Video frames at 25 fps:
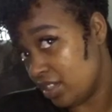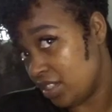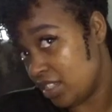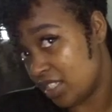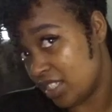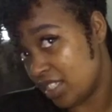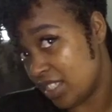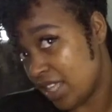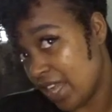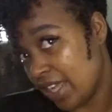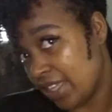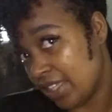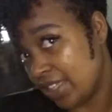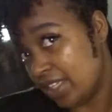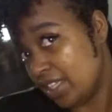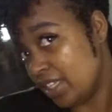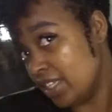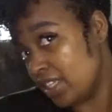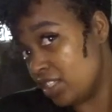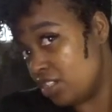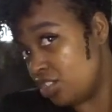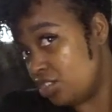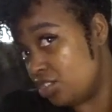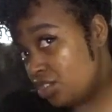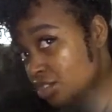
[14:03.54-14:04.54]
just like
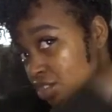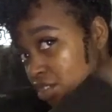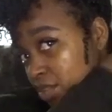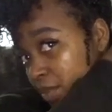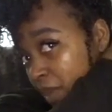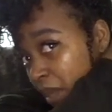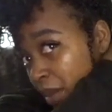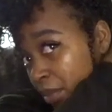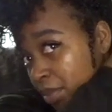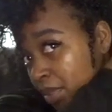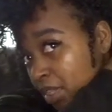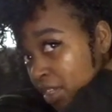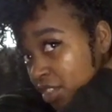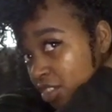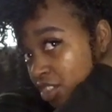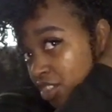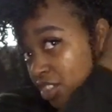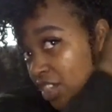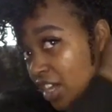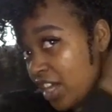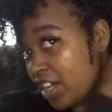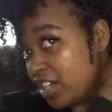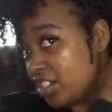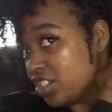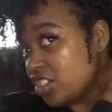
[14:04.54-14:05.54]
this, use my blow
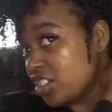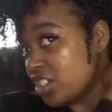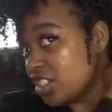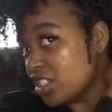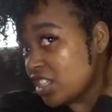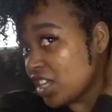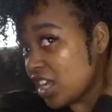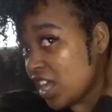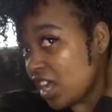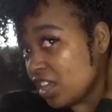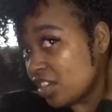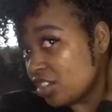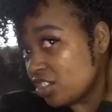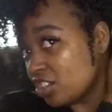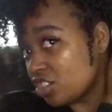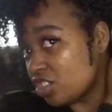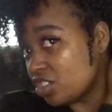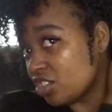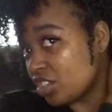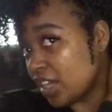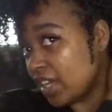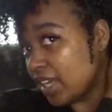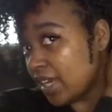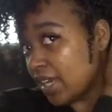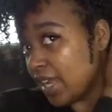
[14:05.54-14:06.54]
dryer just to kind of
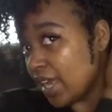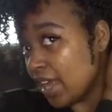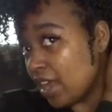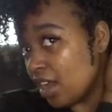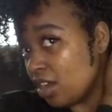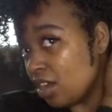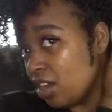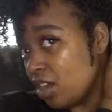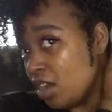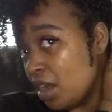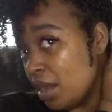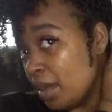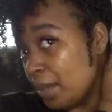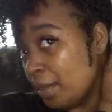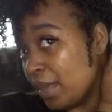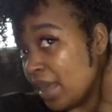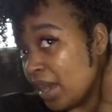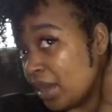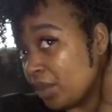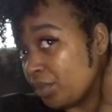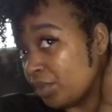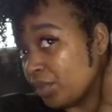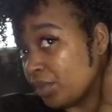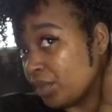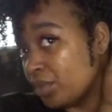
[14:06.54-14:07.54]
straighten out
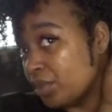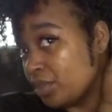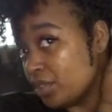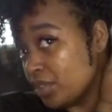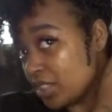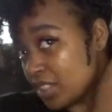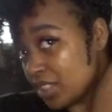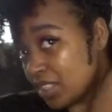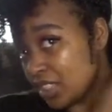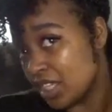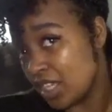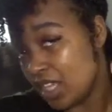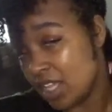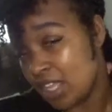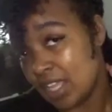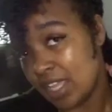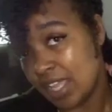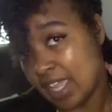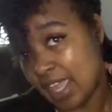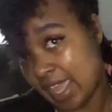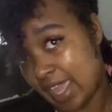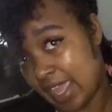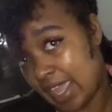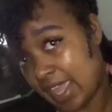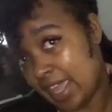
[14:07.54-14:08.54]
my roots
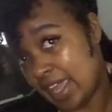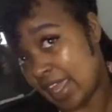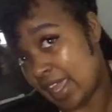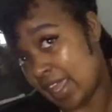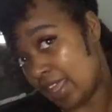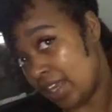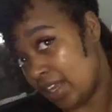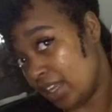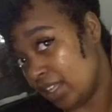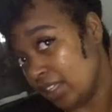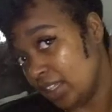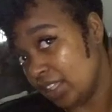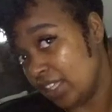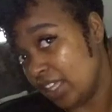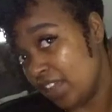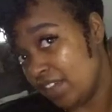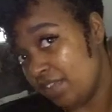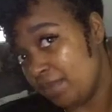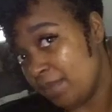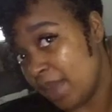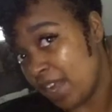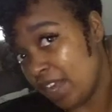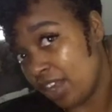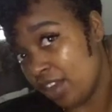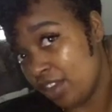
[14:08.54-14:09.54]
and leave
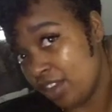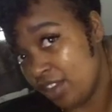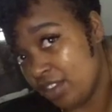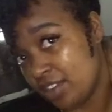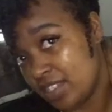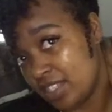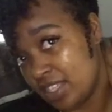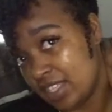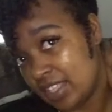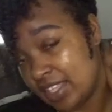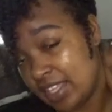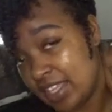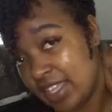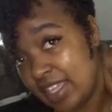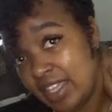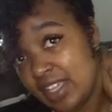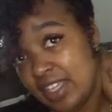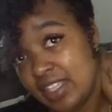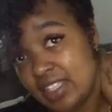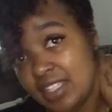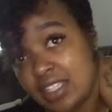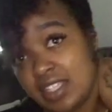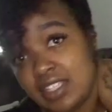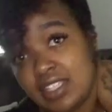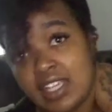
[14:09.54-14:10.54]
my curls at the
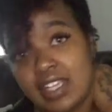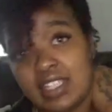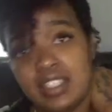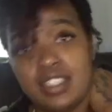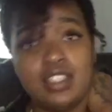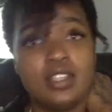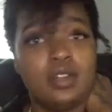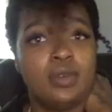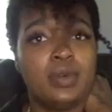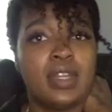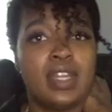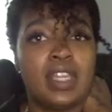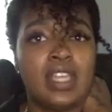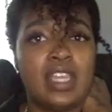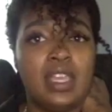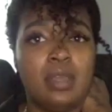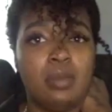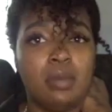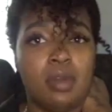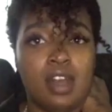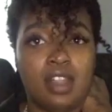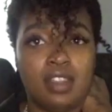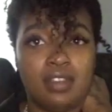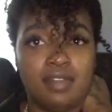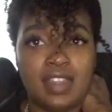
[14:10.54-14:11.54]
ends because I still want to keep
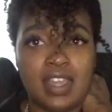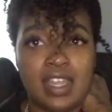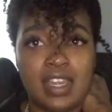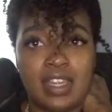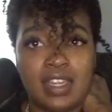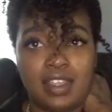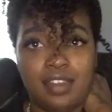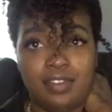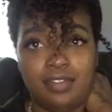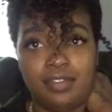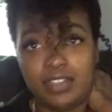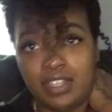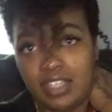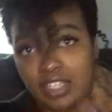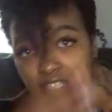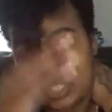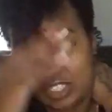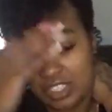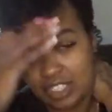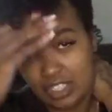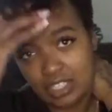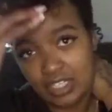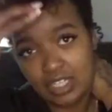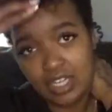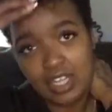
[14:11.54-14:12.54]
all of that
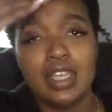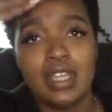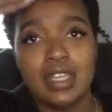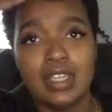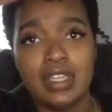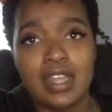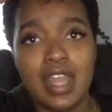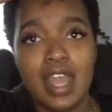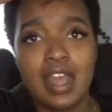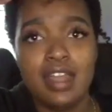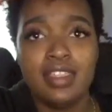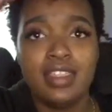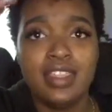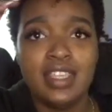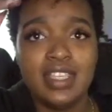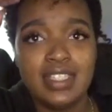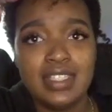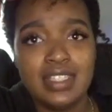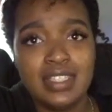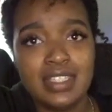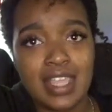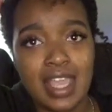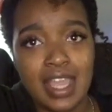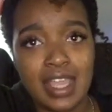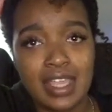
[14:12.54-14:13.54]
definition. Now
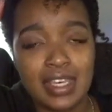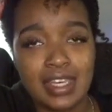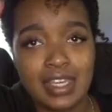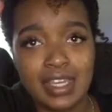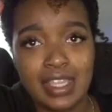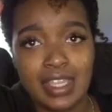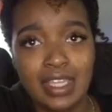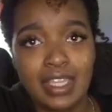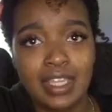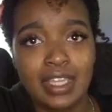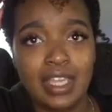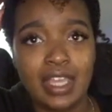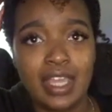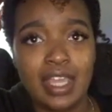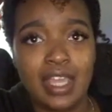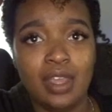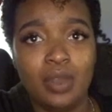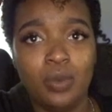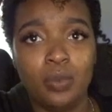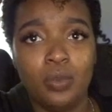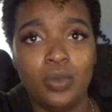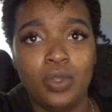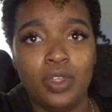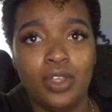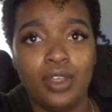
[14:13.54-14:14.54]
this technique,
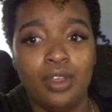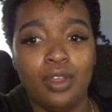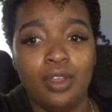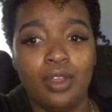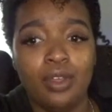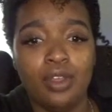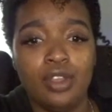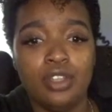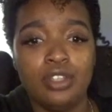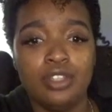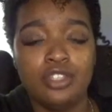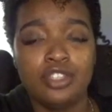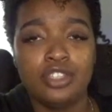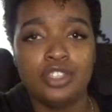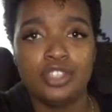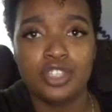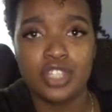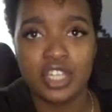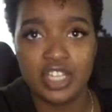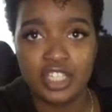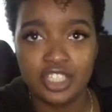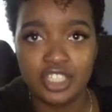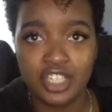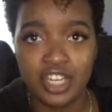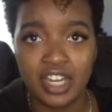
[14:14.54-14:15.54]
it will
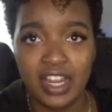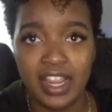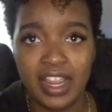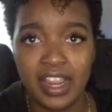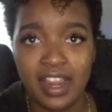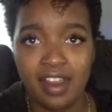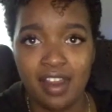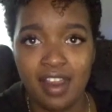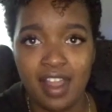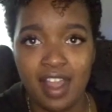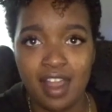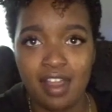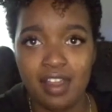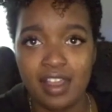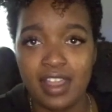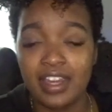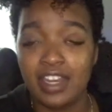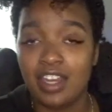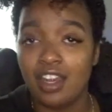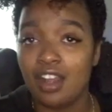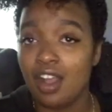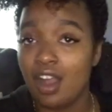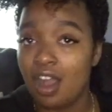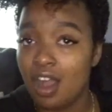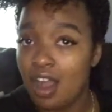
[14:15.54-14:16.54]
stretch your hair out and
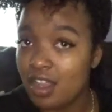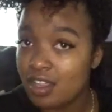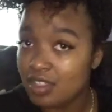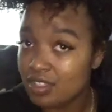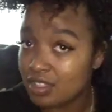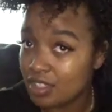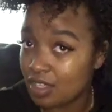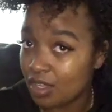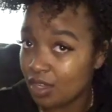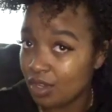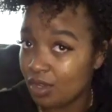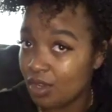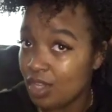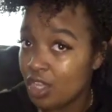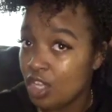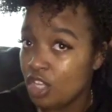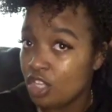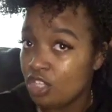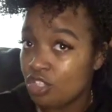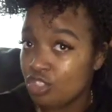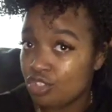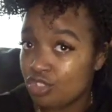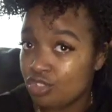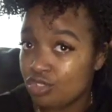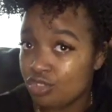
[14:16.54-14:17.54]
it'll also
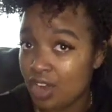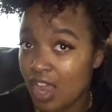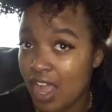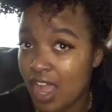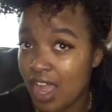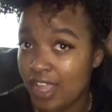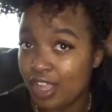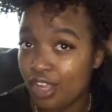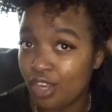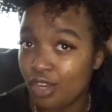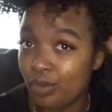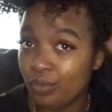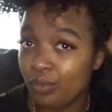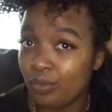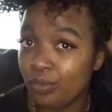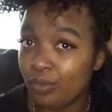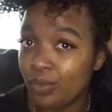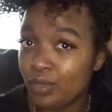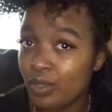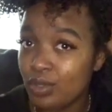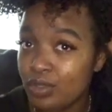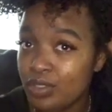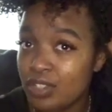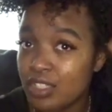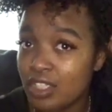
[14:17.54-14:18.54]
dry your
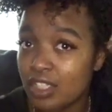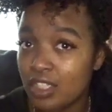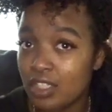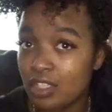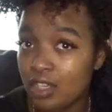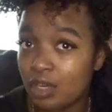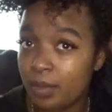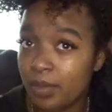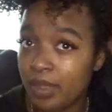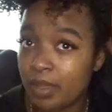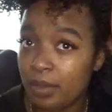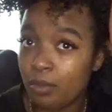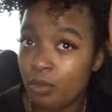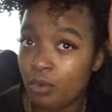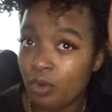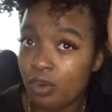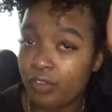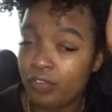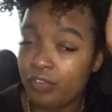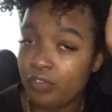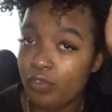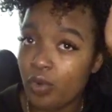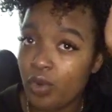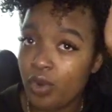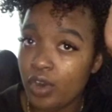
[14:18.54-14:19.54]
roots a little bit more
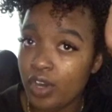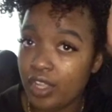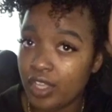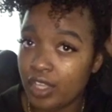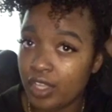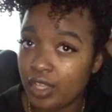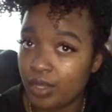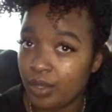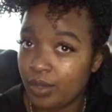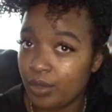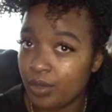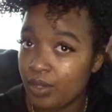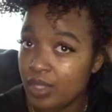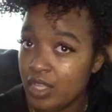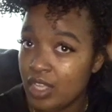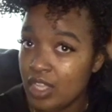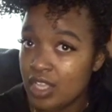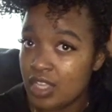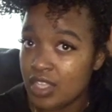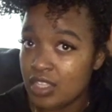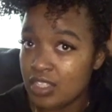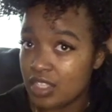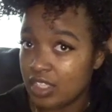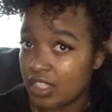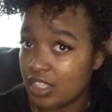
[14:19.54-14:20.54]
for you
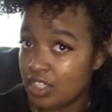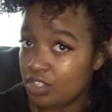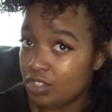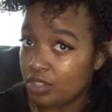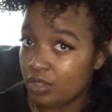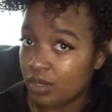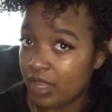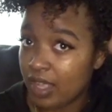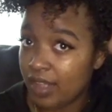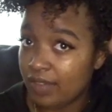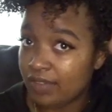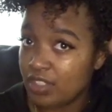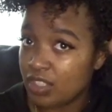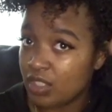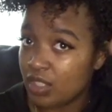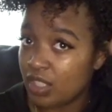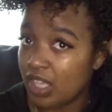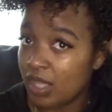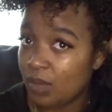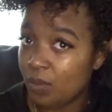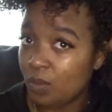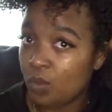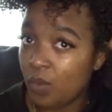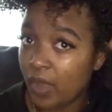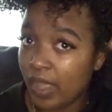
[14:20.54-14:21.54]
so that you don't have to
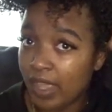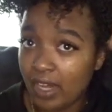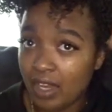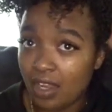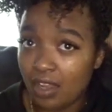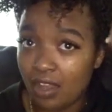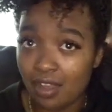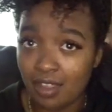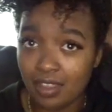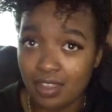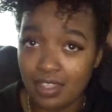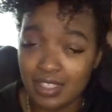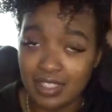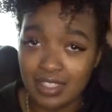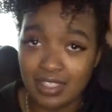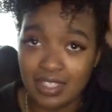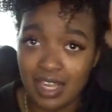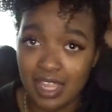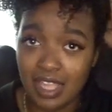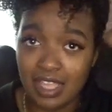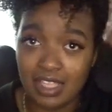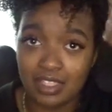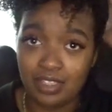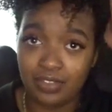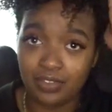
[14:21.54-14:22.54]
keep waiting all these
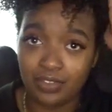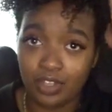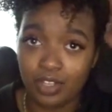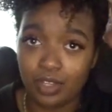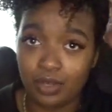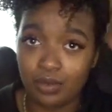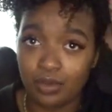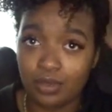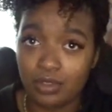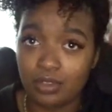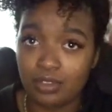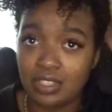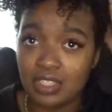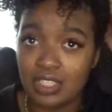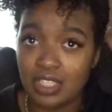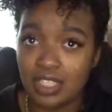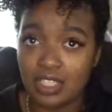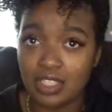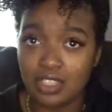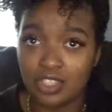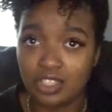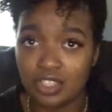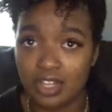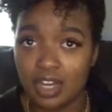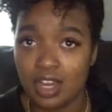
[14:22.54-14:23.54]
days for your roots to
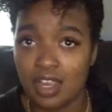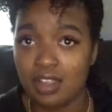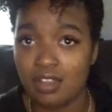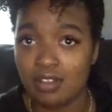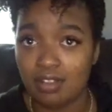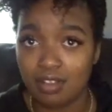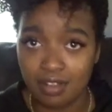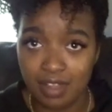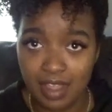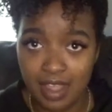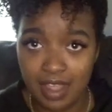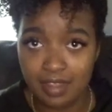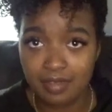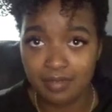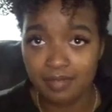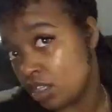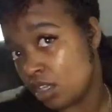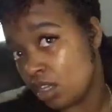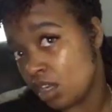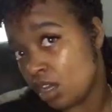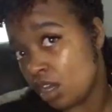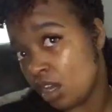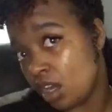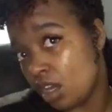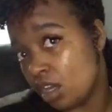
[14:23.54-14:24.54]
get dry, okay?
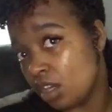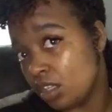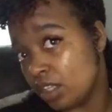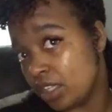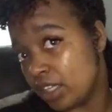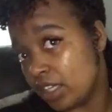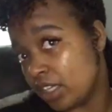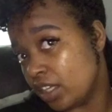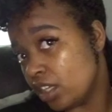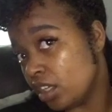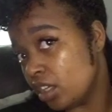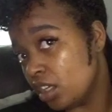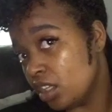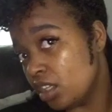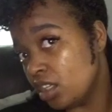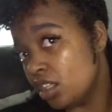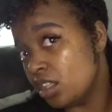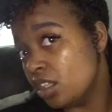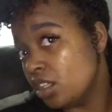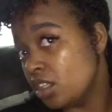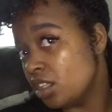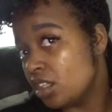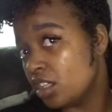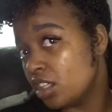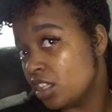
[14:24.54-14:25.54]
Holding
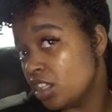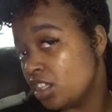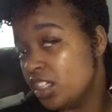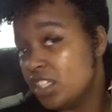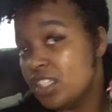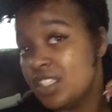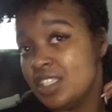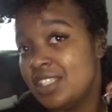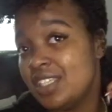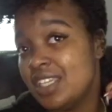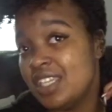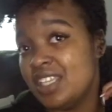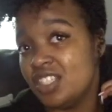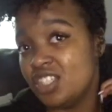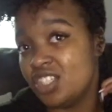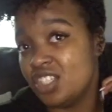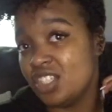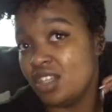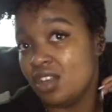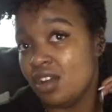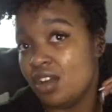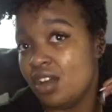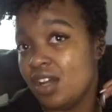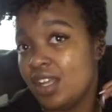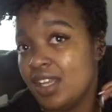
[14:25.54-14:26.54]
good
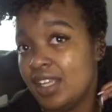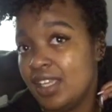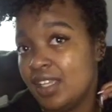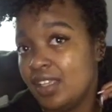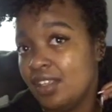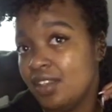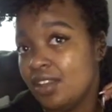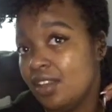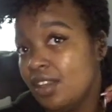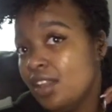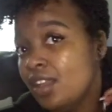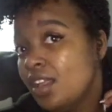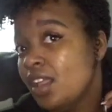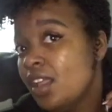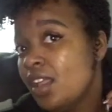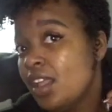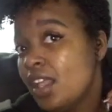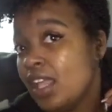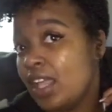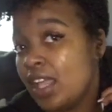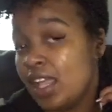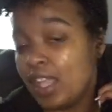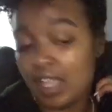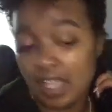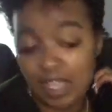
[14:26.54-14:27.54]
tension on it,
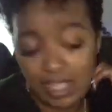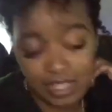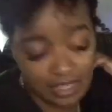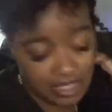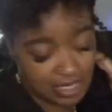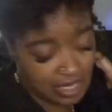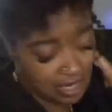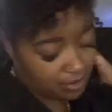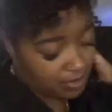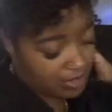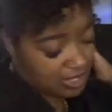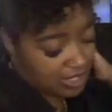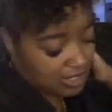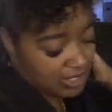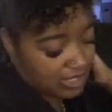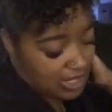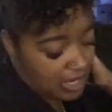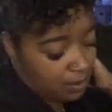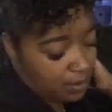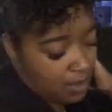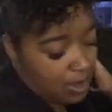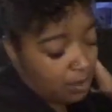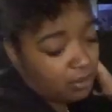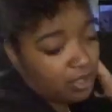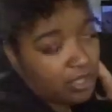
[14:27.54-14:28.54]
and then I'm gonna
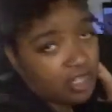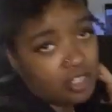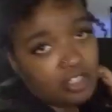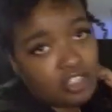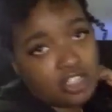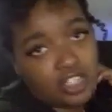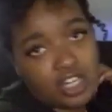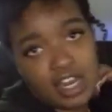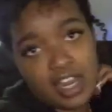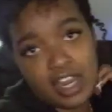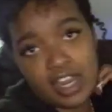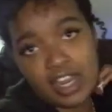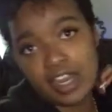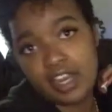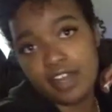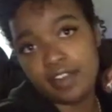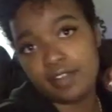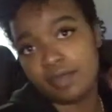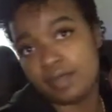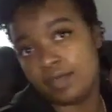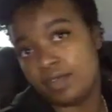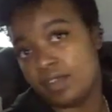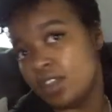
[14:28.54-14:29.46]
take my blow dryer